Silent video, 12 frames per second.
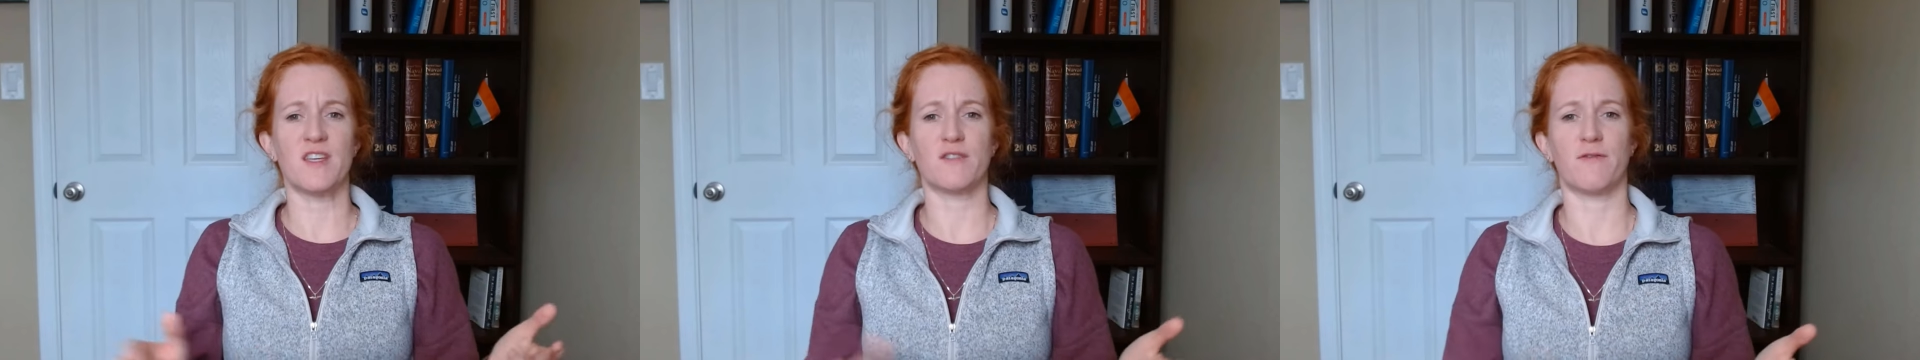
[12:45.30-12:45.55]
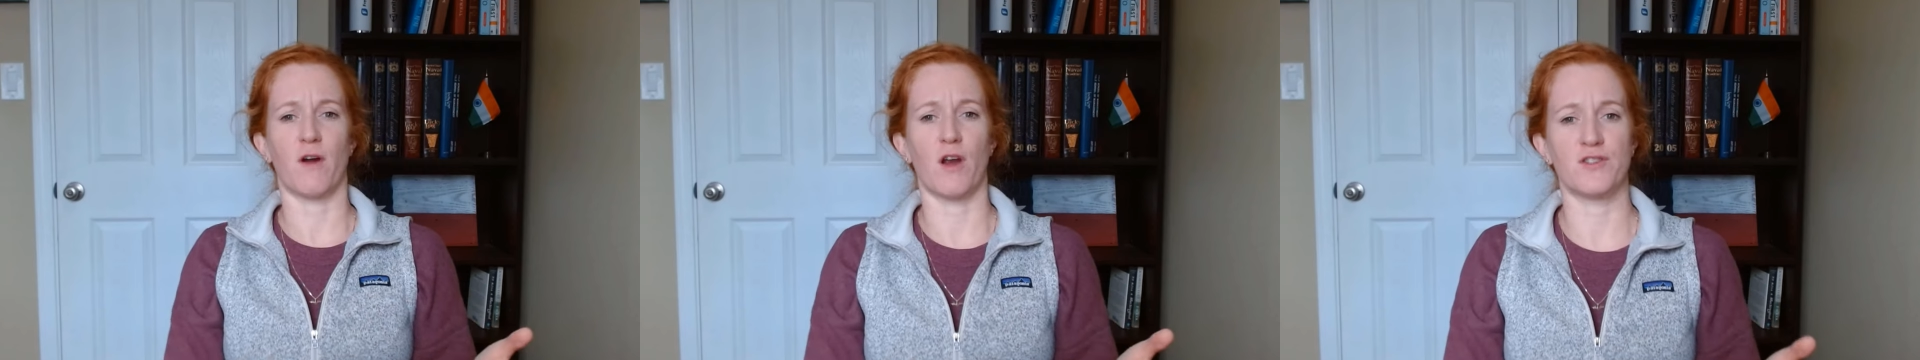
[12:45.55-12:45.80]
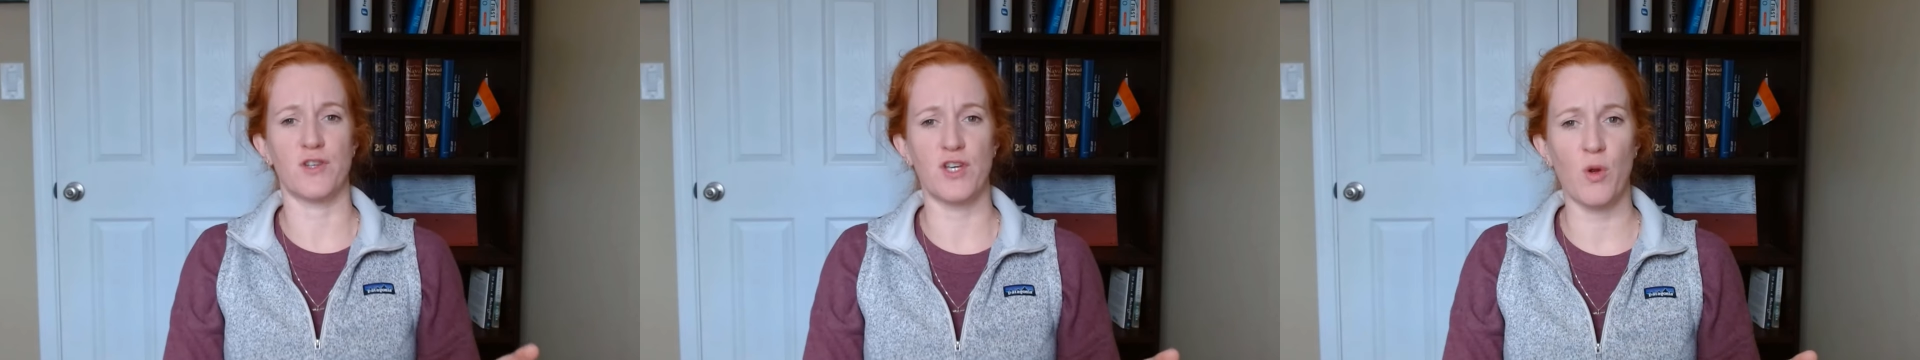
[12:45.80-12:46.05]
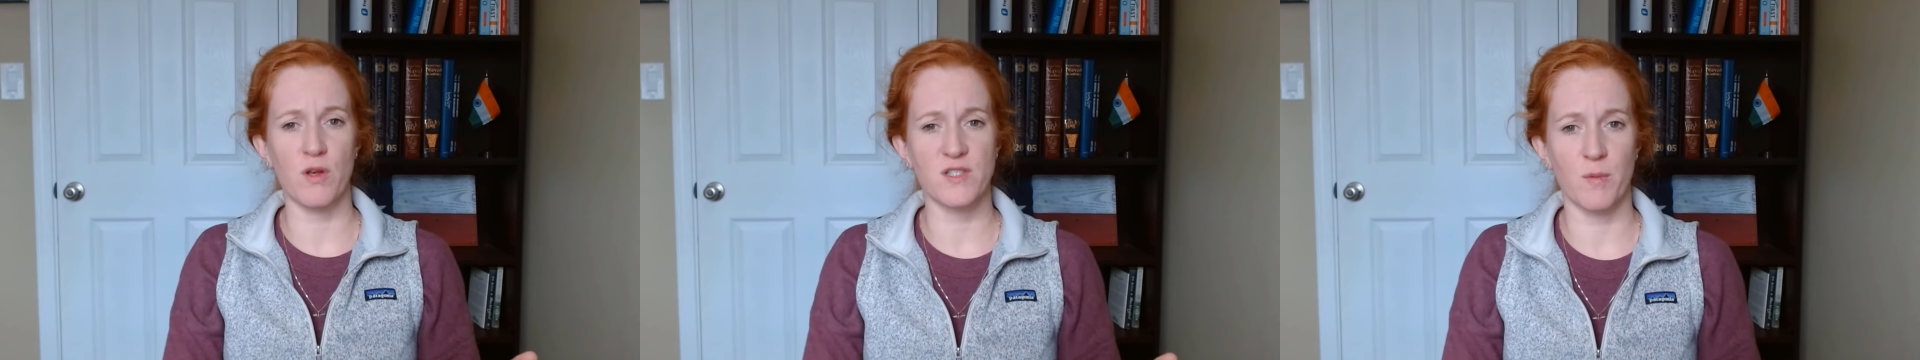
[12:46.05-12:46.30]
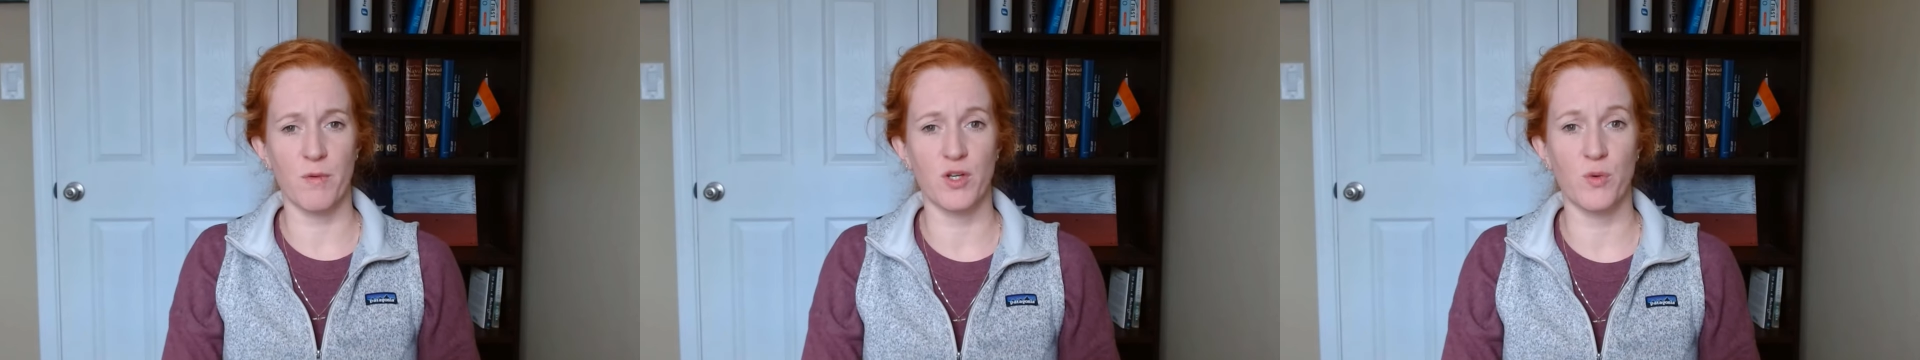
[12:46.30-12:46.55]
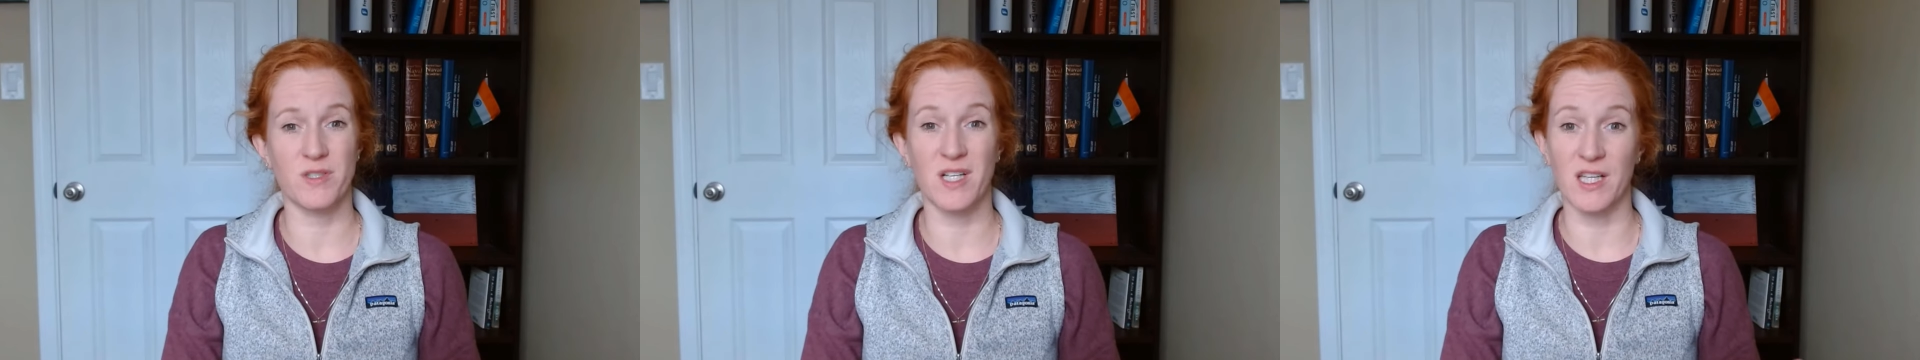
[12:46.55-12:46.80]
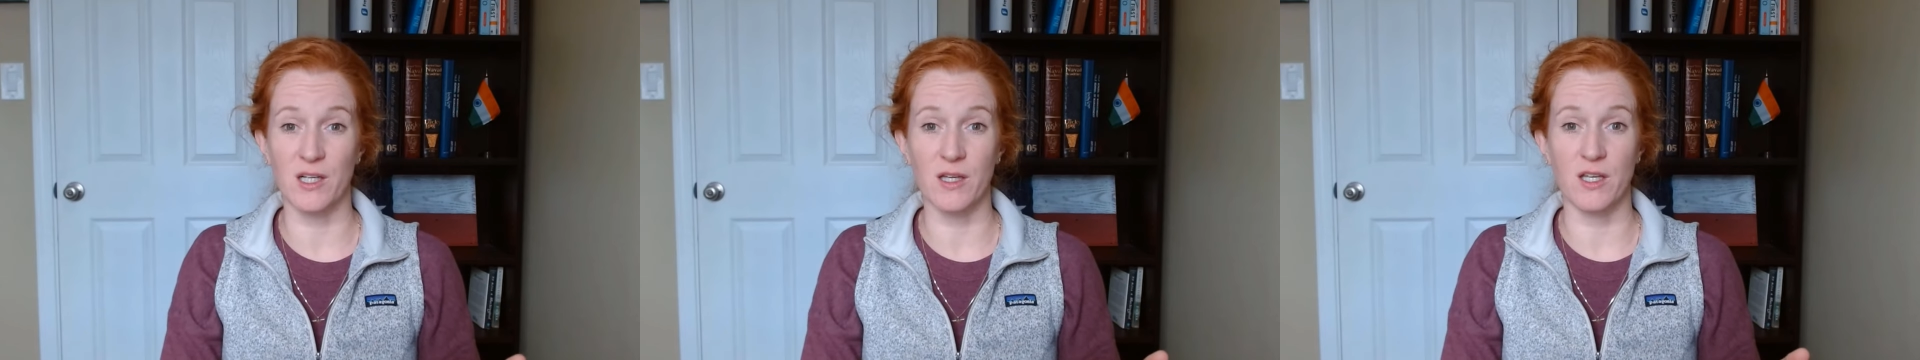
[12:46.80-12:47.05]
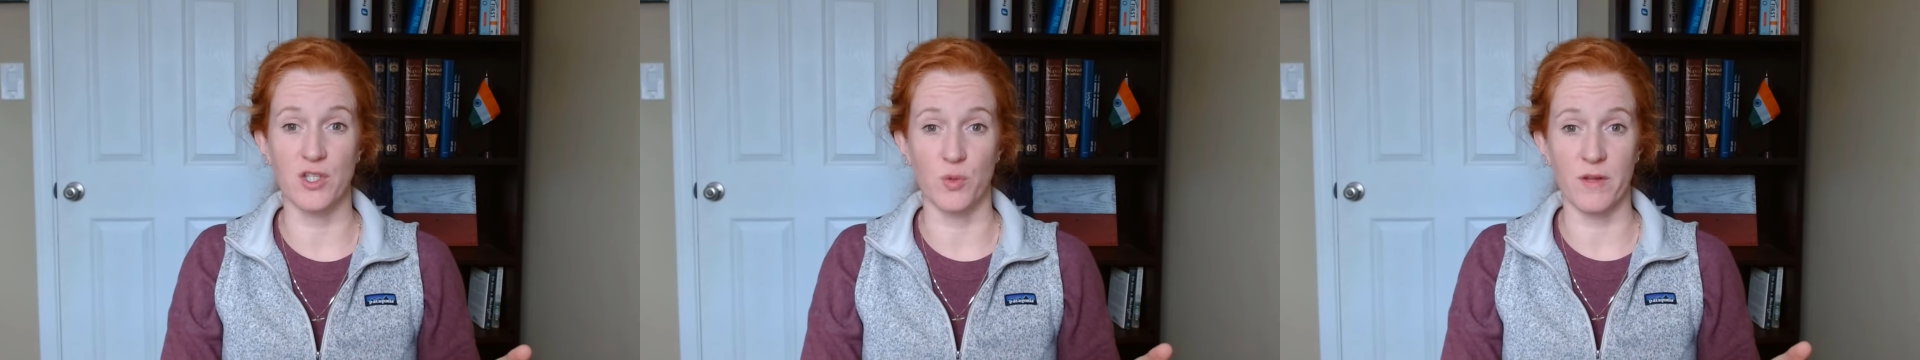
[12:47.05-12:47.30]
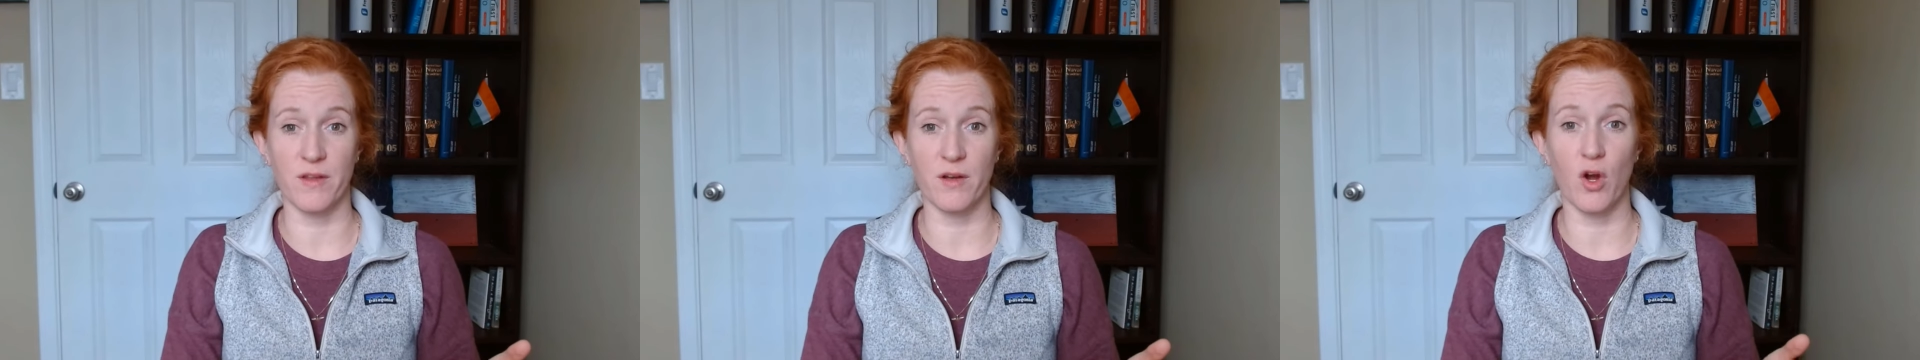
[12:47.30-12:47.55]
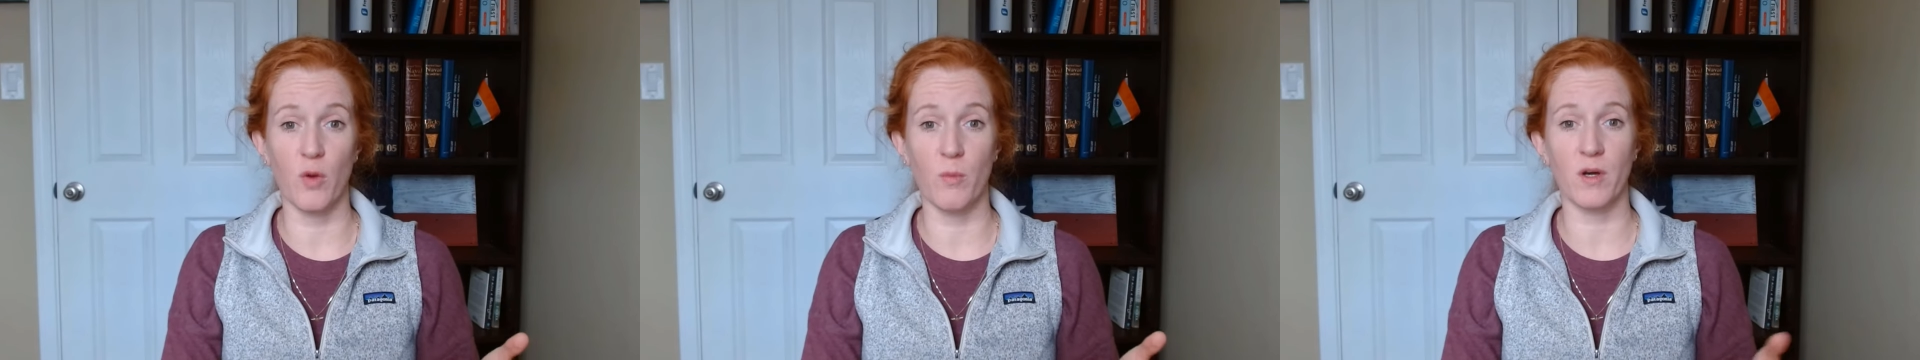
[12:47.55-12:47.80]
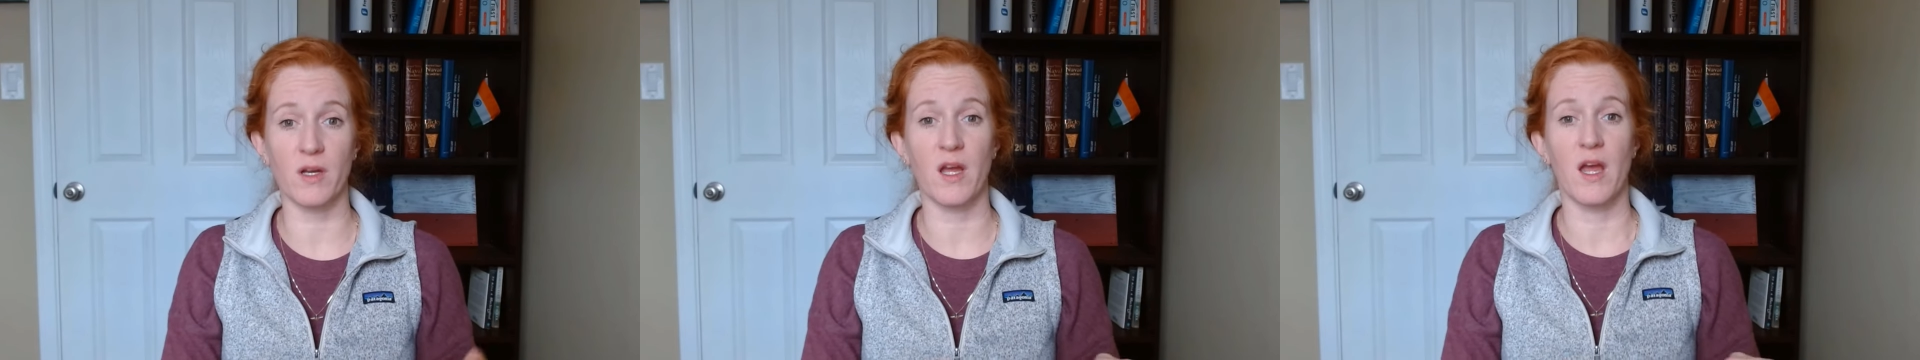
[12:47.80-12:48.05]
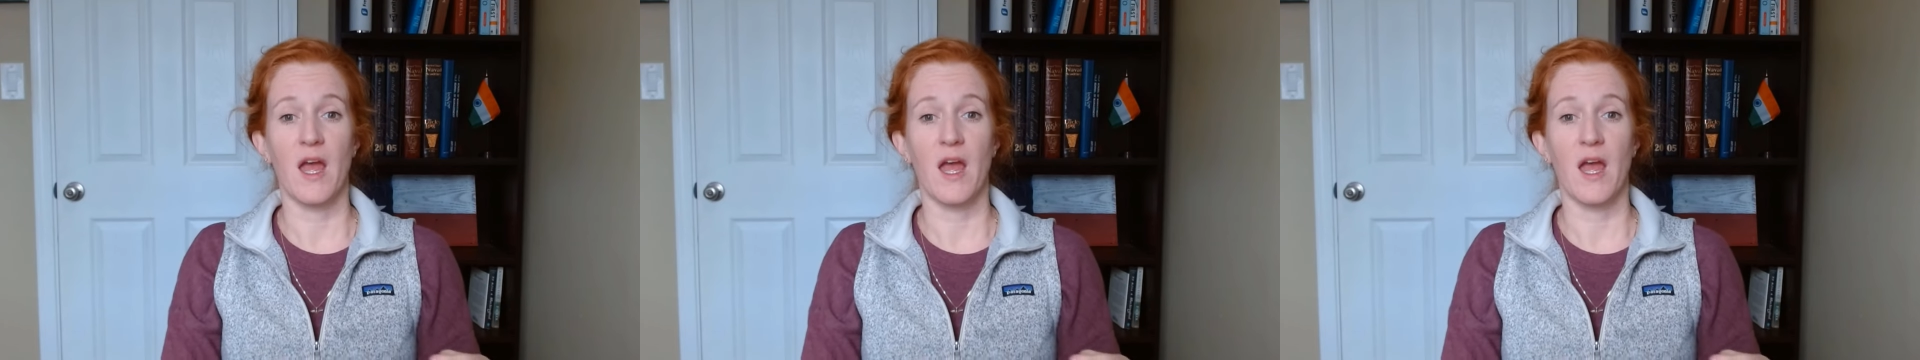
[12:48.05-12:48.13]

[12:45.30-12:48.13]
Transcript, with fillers: this far, so you are someone who is clearly doing their homework